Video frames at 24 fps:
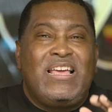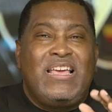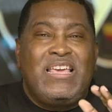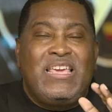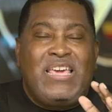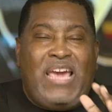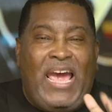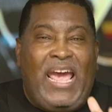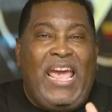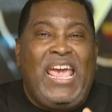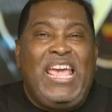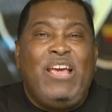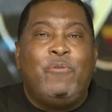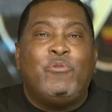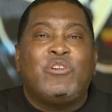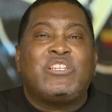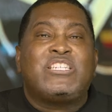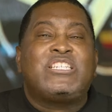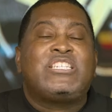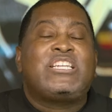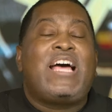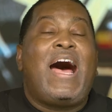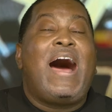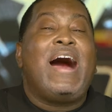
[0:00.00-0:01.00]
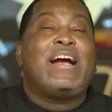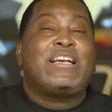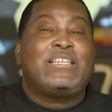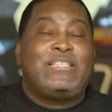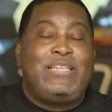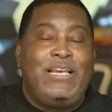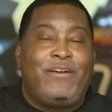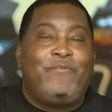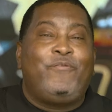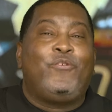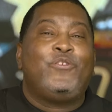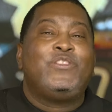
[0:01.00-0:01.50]
Cain was
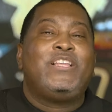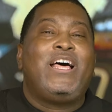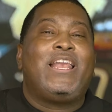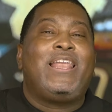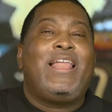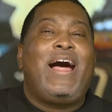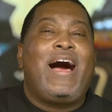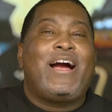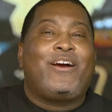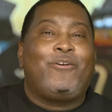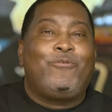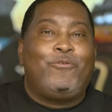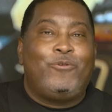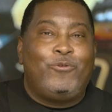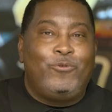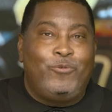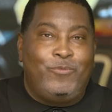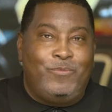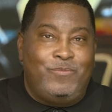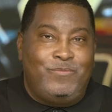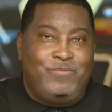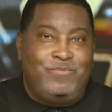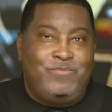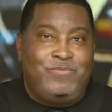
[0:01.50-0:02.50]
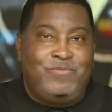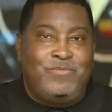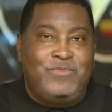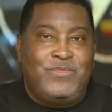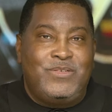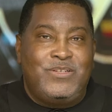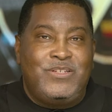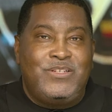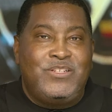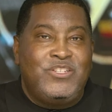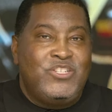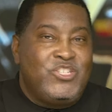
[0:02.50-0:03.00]
toxic for their locker room.
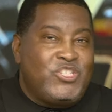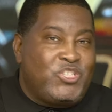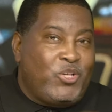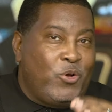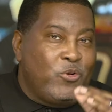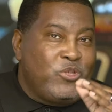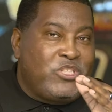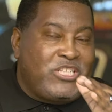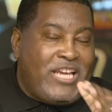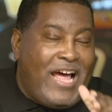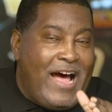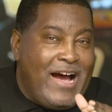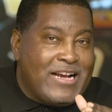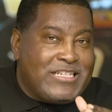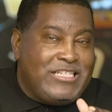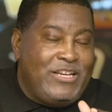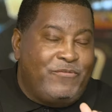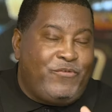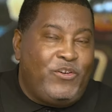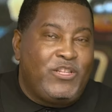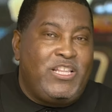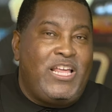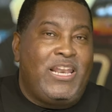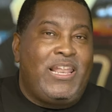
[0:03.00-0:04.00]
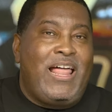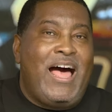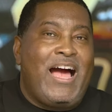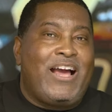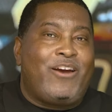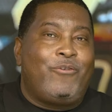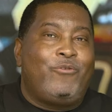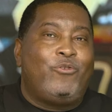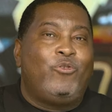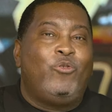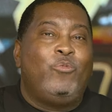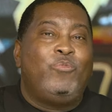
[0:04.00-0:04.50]
So toxic for their locker
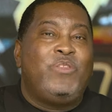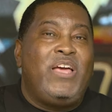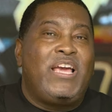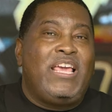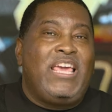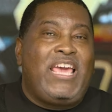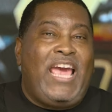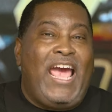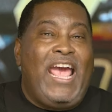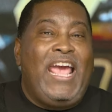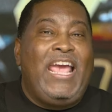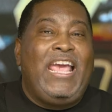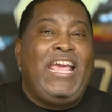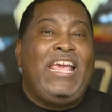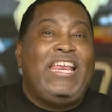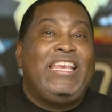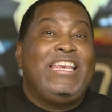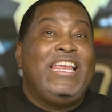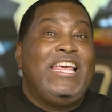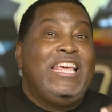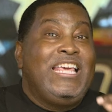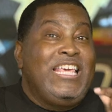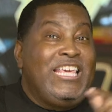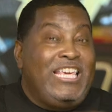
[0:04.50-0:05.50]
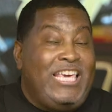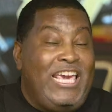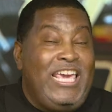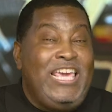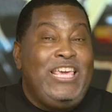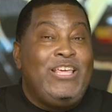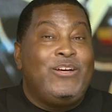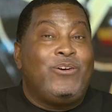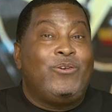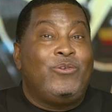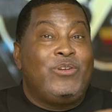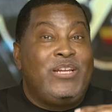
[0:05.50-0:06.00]
room that Cain
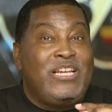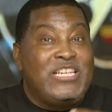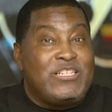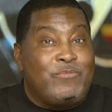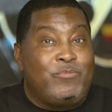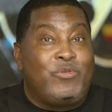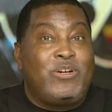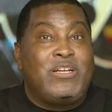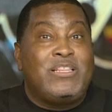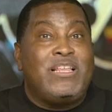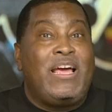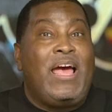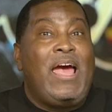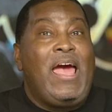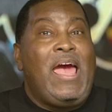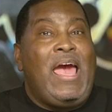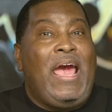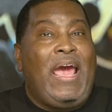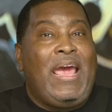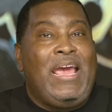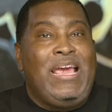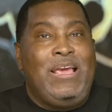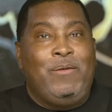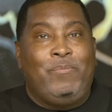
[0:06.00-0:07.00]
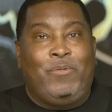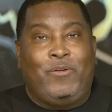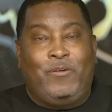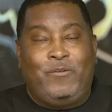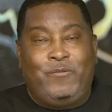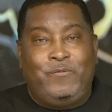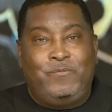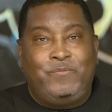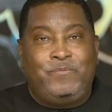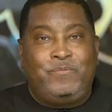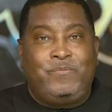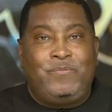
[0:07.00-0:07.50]
killed his brother Abel.
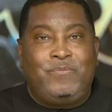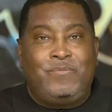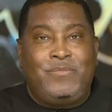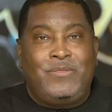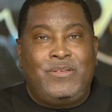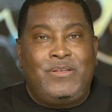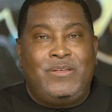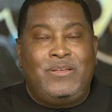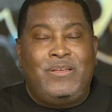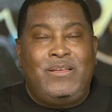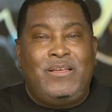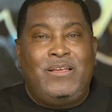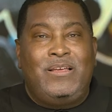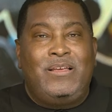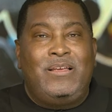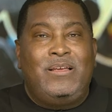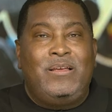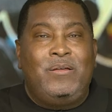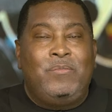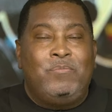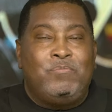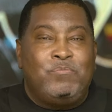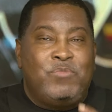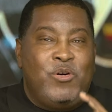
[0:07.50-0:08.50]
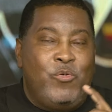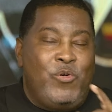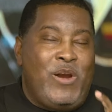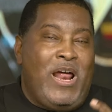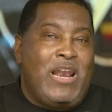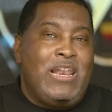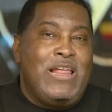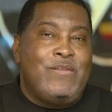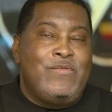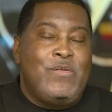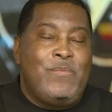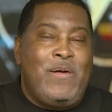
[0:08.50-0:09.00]
But what I
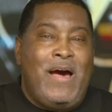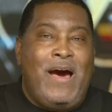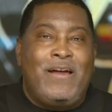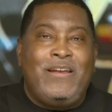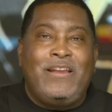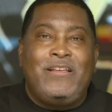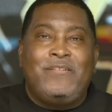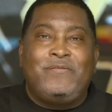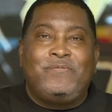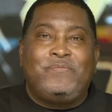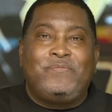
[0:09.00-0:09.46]
love about it